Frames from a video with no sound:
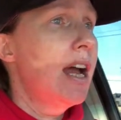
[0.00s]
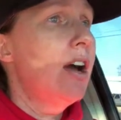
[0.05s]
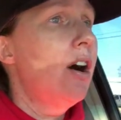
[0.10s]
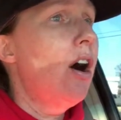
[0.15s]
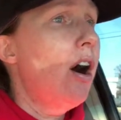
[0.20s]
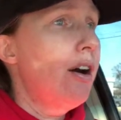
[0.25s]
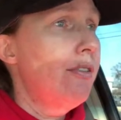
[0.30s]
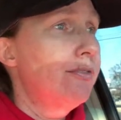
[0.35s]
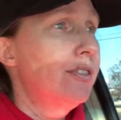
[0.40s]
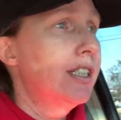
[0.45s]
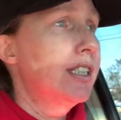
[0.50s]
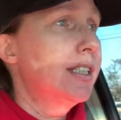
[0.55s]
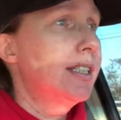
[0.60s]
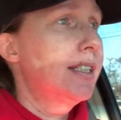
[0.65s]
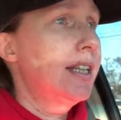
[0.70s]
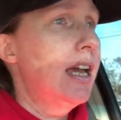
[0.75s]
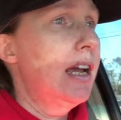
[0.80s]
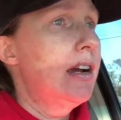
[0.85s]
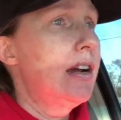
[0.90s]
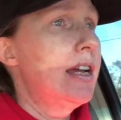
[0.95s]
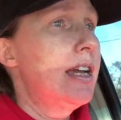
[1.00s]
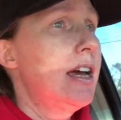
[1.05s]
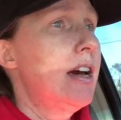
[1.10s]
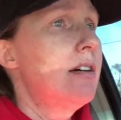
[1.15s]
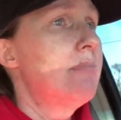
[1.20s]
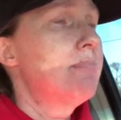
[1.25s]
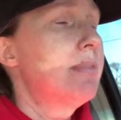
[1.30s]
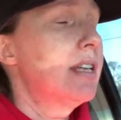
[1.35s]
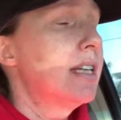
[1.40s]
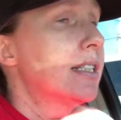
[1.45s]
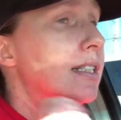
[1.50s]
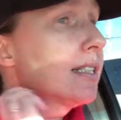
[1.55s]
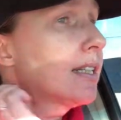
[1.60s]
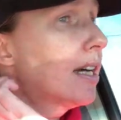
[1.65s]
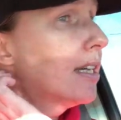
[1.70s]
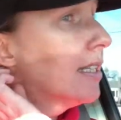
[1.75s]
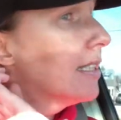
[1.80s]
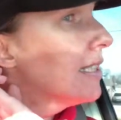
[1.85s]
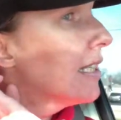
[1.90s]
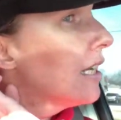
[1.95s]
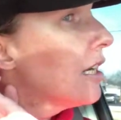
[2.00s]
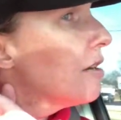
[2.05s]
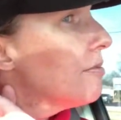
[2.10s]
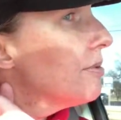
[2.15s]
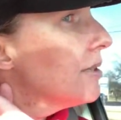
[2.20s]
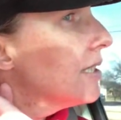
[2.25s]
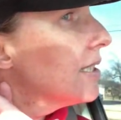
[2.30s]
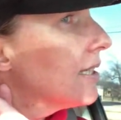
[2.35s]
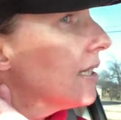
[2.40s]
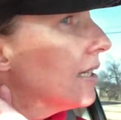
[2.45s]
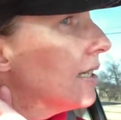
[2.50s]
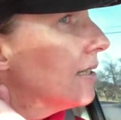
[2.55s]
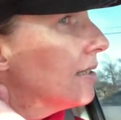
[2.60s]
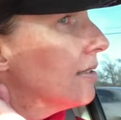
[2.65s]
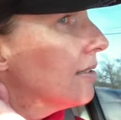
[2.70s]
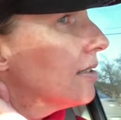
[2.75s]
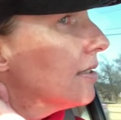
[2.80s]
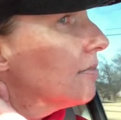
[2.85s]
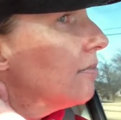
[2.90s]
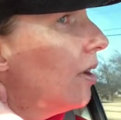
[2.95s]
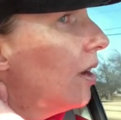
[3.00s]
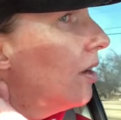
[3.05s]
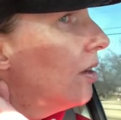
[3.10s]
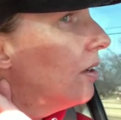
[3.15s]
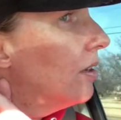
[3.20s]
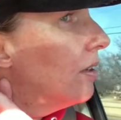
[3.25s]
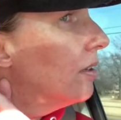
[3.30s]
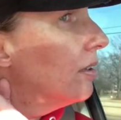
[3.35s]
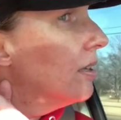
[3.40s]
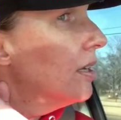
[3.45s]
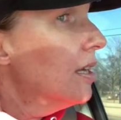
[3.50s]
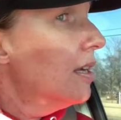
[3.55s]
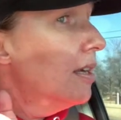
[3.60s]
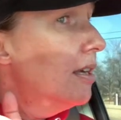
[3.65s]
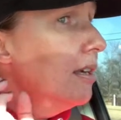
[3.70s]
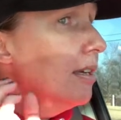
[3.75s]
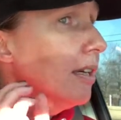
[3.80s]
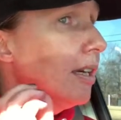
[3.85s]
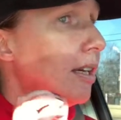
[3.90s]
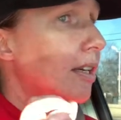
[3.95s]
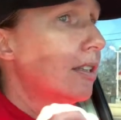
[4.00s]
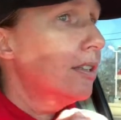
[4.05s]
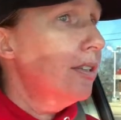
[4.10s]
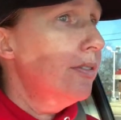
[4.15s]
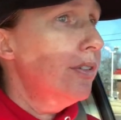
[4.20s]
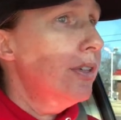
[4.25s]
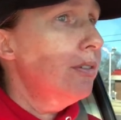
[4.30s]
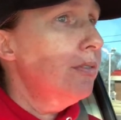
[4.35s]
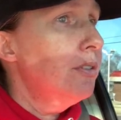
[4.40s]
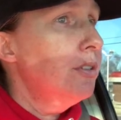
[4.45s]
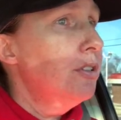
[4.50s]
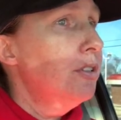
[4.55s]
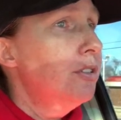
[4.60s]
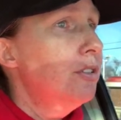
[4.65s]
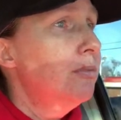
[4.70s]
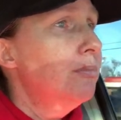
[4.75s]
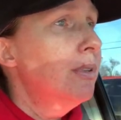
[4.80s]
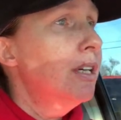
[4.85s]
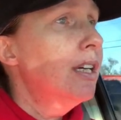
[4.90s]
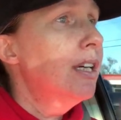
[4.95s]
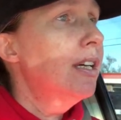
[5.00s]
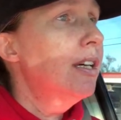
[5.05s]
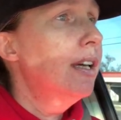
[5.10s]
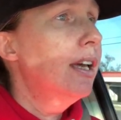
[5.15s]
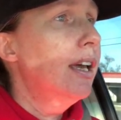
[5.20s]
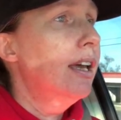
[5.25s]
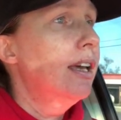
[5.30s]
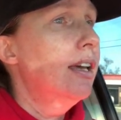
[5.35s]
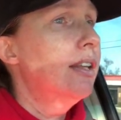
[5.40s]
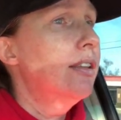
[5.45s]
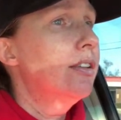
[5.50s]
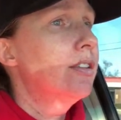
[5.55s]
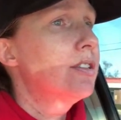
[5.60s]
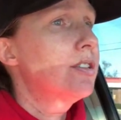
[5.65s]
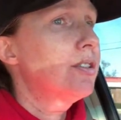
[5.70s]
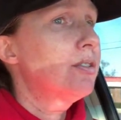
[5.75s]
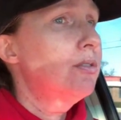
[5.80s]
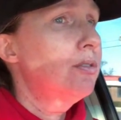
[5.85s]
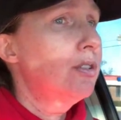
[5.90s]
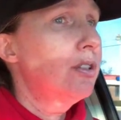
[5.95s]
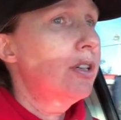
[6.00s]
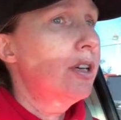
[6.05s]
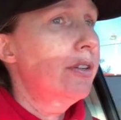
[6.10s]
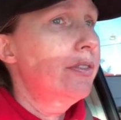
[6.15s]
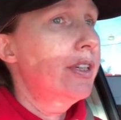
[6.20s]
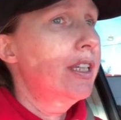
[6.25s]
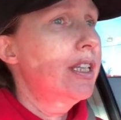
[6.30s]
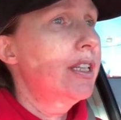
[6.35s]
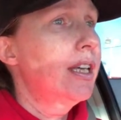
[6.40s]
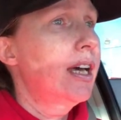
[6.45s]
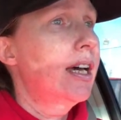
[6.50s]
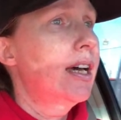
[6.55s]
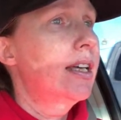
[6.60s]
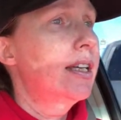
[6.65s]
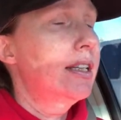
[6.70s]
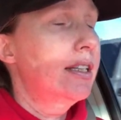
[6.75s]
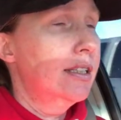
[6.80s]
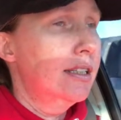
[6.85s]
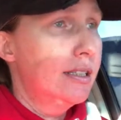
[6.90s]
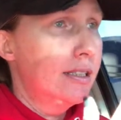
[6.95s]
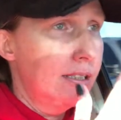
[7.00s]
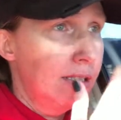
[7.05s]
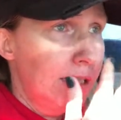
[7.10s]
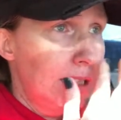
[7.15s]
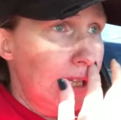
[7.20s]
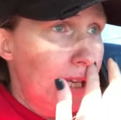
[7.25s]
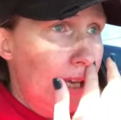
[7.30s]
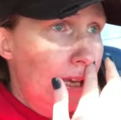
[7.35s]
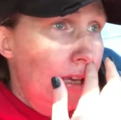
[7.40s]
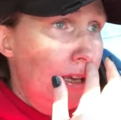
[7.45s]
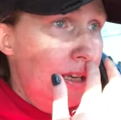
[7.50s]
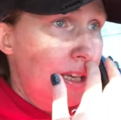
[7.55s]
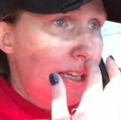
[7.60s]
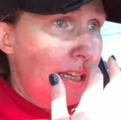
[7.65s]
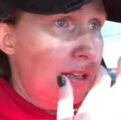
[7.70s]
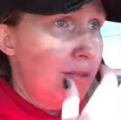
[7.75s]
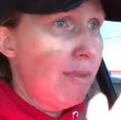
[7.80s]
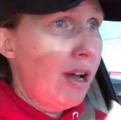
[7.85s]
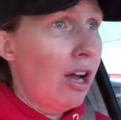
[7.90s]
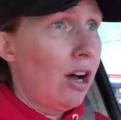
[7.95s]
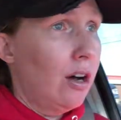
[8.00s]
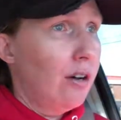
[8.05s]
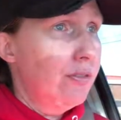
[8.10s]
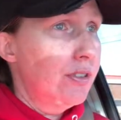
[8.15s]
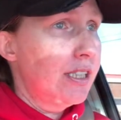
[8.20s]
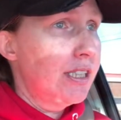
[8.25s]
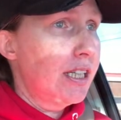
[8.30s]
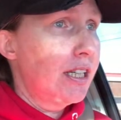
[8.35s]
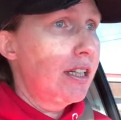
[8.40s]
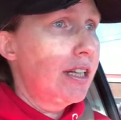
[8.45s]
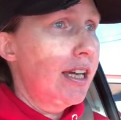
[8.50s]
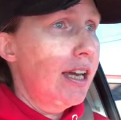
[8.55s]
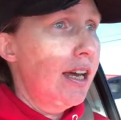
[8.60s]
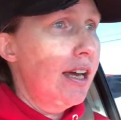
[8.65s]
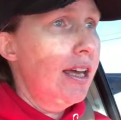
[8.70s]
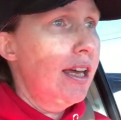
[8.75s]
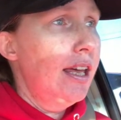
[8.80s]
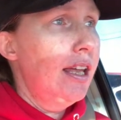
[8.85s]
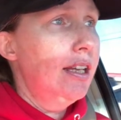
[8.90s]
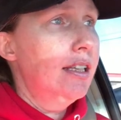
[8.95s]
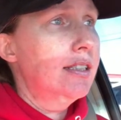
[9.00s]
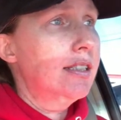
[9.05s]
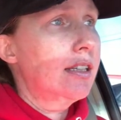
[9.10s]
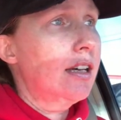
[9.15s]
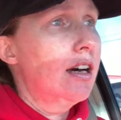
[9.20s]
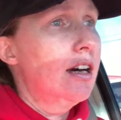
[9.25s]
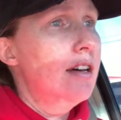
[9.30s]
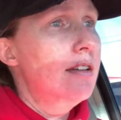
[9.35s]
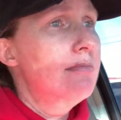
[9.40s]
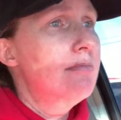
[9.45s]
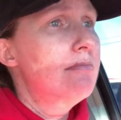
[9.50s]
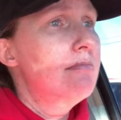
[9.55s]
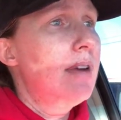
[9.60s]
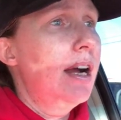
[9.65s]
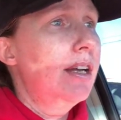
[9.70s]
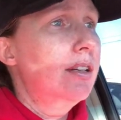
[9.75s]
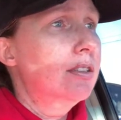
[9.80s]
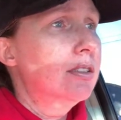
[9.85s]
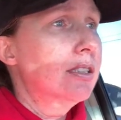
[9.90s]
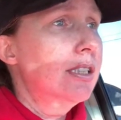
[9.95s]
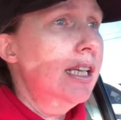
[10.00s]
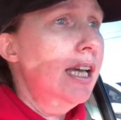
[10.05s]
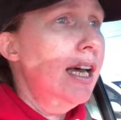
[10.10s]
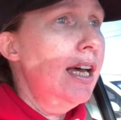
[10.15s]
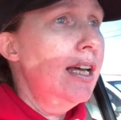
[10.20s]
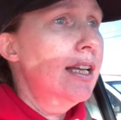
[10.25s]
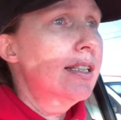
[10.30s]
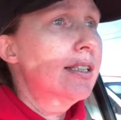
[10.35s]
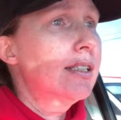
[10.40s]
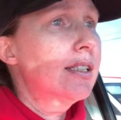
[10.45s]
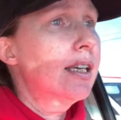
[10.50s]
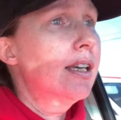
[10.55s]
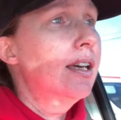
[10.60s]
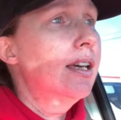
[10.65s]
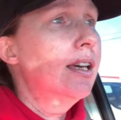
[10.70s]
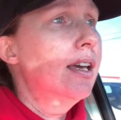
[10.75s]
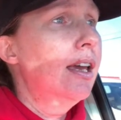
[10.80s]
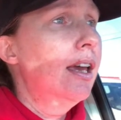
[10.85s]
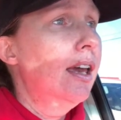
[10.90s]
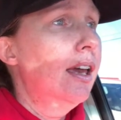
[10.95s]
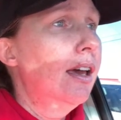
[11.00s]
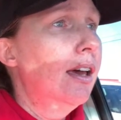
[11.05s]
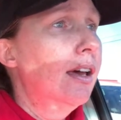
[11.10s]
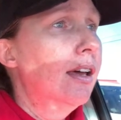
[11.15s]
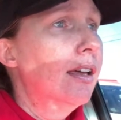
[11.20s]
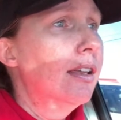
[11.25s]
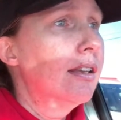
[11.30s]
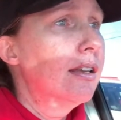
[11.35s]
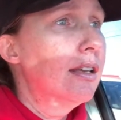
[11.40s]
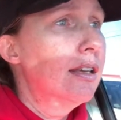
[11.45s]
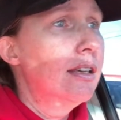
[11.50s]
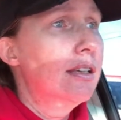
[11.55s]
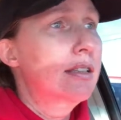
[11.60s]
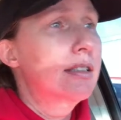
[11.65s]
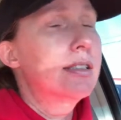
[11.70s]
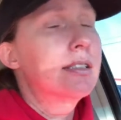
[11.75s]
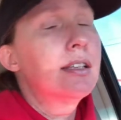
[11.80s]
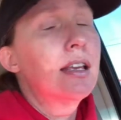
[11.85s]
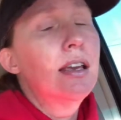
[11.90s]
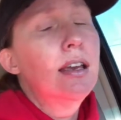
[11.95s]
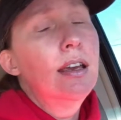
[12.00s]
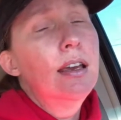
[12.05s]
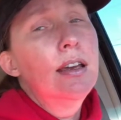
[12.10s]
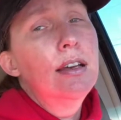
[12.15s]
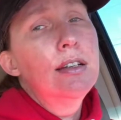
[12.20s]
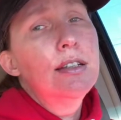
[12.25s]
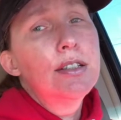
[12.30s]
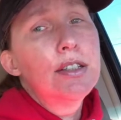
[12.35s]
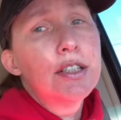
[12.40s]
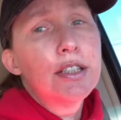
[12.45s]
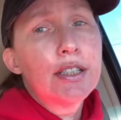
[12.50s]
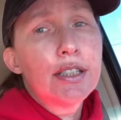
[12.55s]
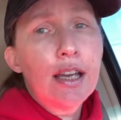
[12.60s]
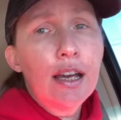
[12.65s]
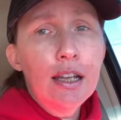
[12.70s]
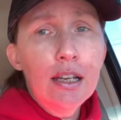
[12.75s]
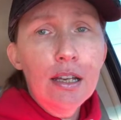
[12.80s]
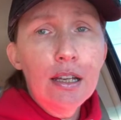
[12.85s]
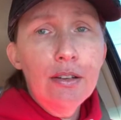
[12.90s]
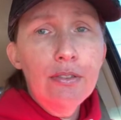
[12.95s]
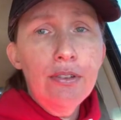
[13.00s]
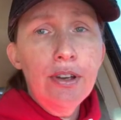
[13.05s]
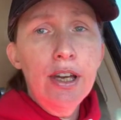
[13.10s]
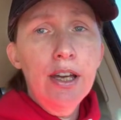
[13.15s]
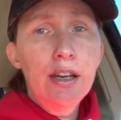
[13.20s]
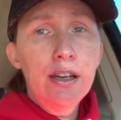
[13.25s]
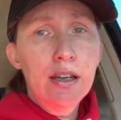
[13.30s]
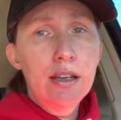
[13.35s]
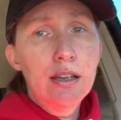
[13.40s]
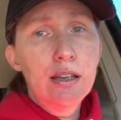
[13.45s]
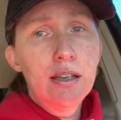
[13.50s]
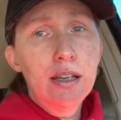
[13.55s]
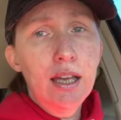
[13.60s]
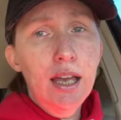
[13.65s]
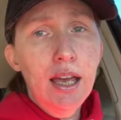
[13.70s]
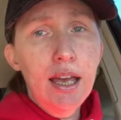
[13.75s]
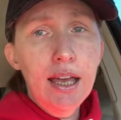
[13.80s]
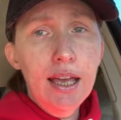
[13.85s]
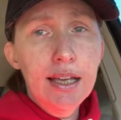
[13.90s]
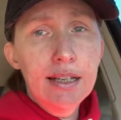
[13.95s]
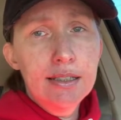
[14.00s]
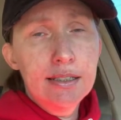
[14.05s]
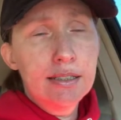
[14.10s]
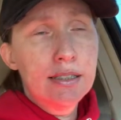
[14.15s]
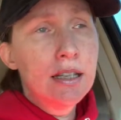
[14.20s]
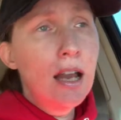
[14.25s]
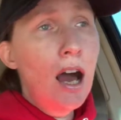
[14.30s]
office area, but it's kind of set up as a small kind of living room, and there's a corner of it that is kind of my office area, and it's got my old desk, and it's just kind of, it's